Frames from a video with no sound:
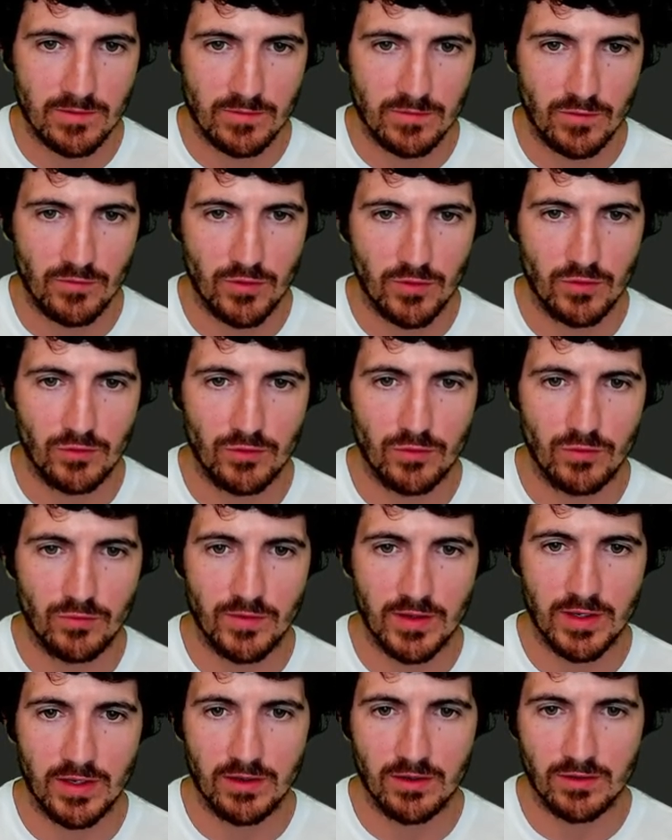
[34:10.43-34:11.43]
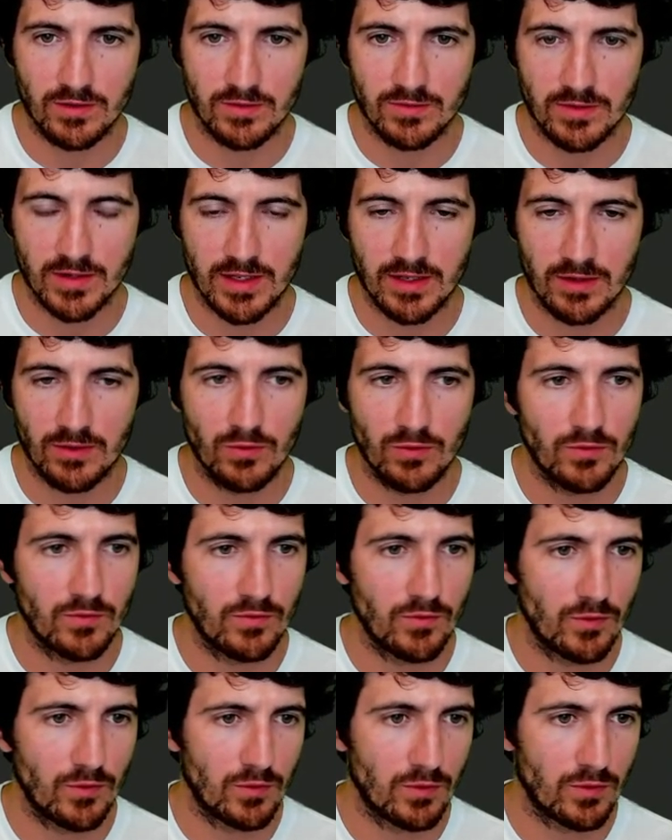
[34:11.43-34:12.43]
So if you go to videos and look
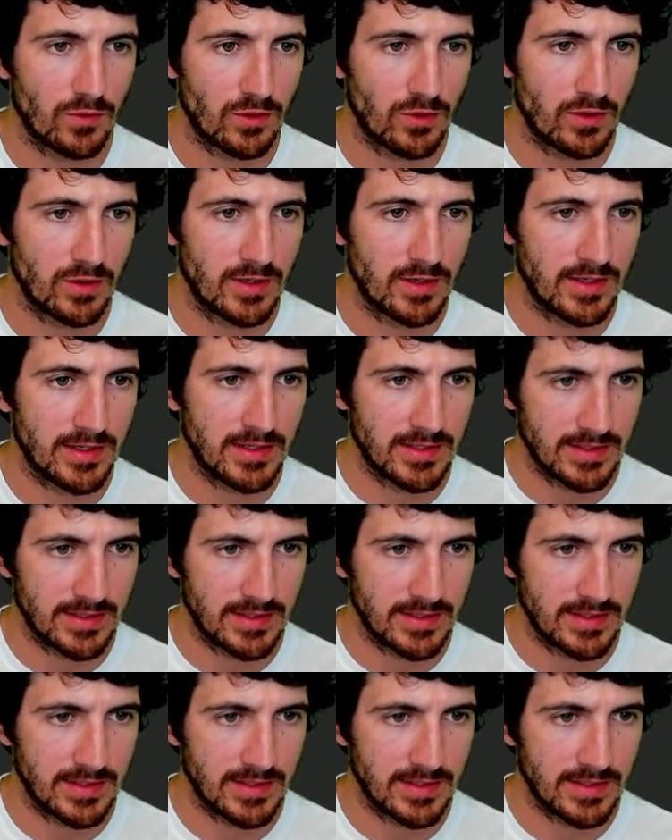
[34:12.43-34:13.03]
for